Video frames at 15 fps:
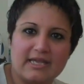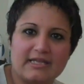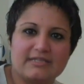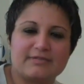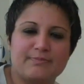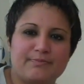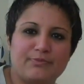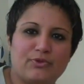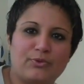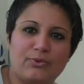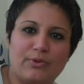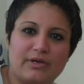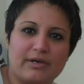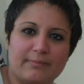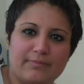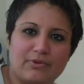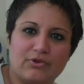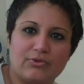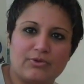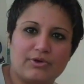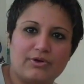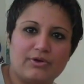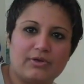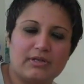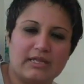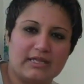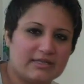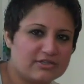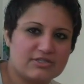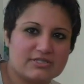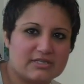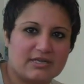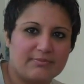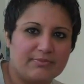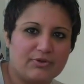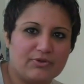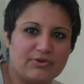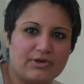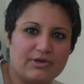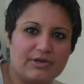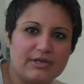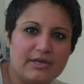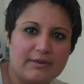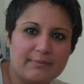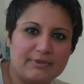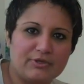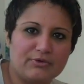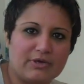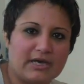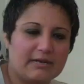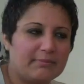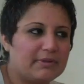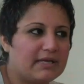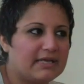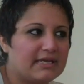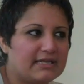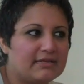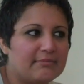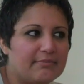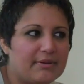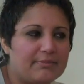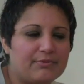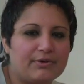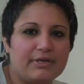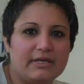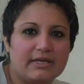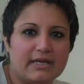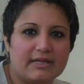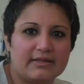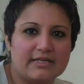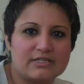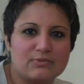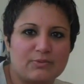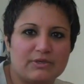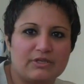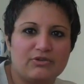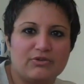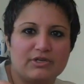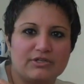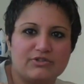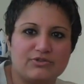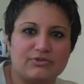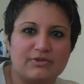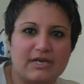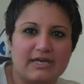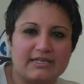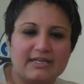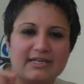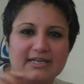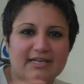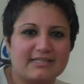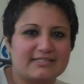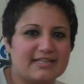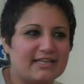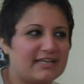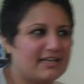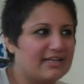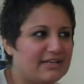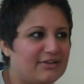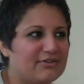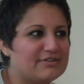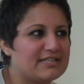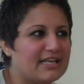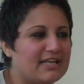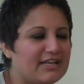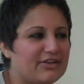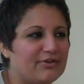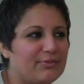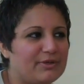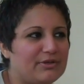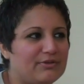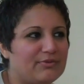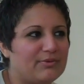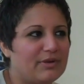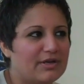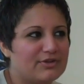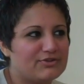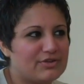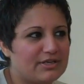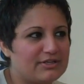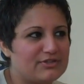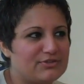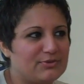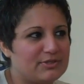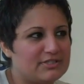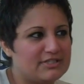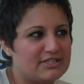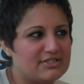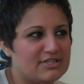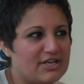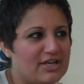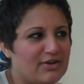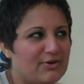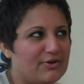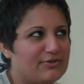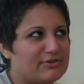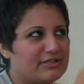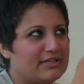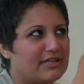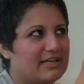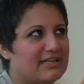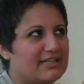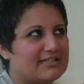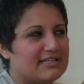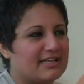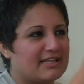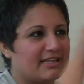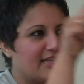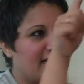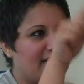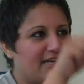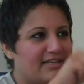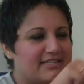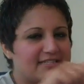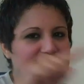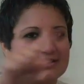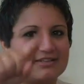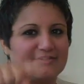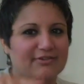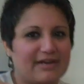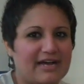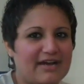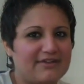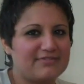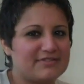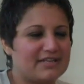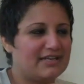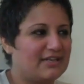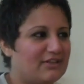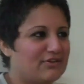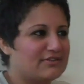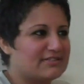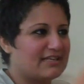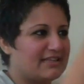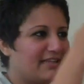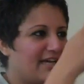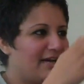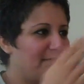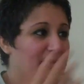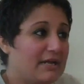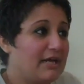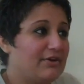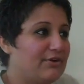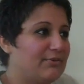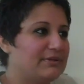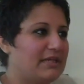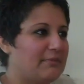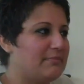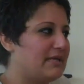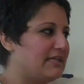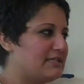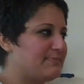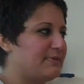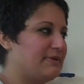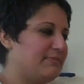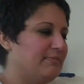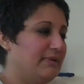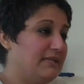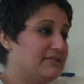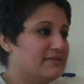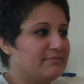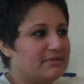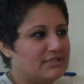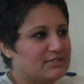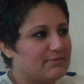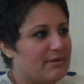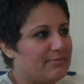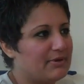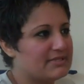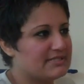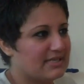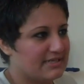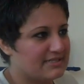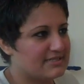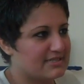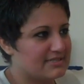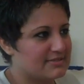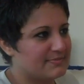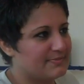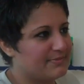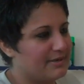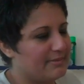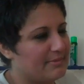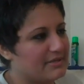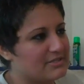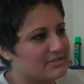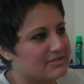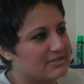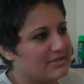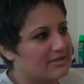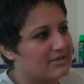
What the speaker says: It's through a computer, like just a computer, but you kind of plug in the memory, and that's when you can do that. It's like, it looks like, when you trying to do a DJ or it's like lines and graphs, and it looks like that. But I don't know what that means, but it means something to my prostheticist, pretty much.